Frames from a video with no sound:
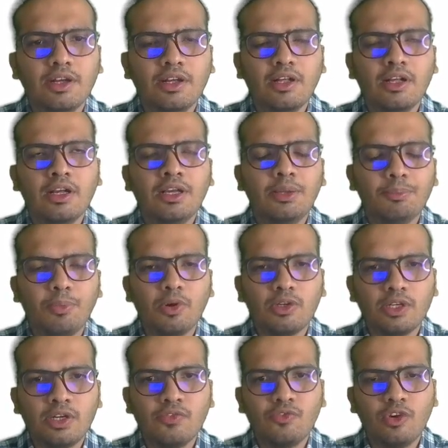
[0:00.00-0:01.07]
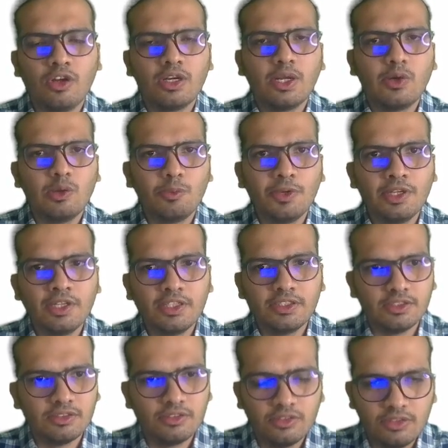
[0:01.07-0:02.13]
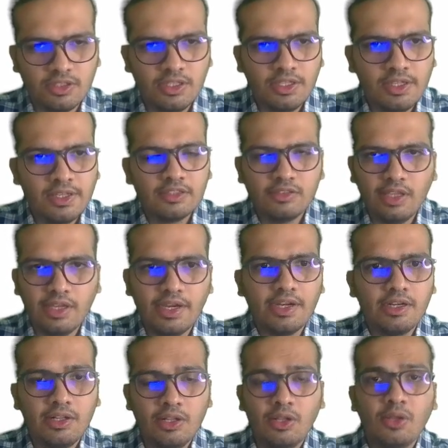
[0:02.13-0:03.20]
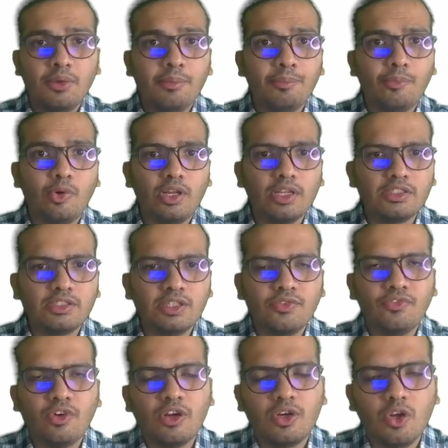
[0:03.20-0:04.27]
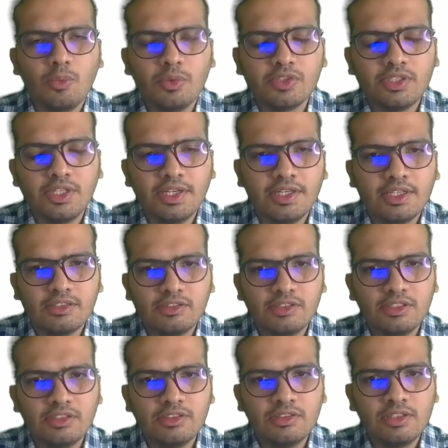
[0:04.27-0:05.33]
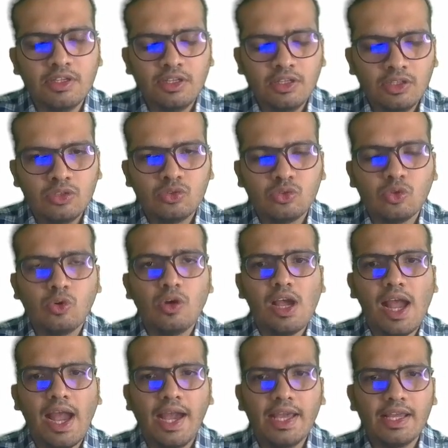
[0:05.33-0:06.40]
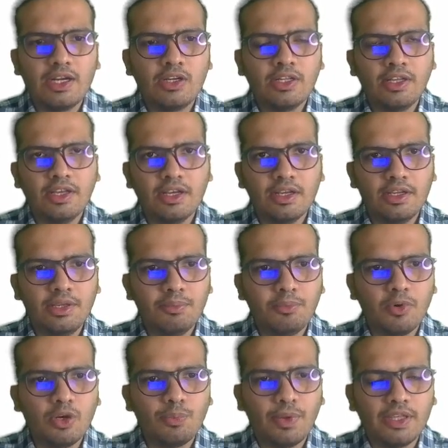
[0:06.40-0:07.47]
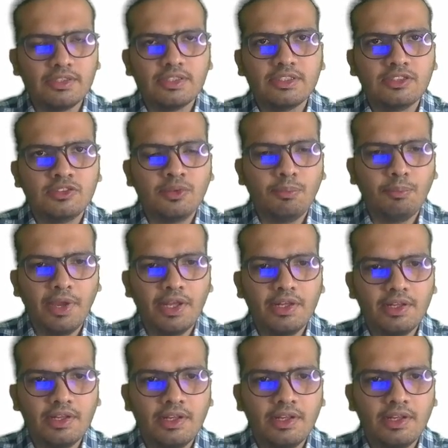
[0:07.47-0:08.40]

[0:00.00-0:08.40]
important for developing nations. Second, protection for domestic industries. So higher import prices make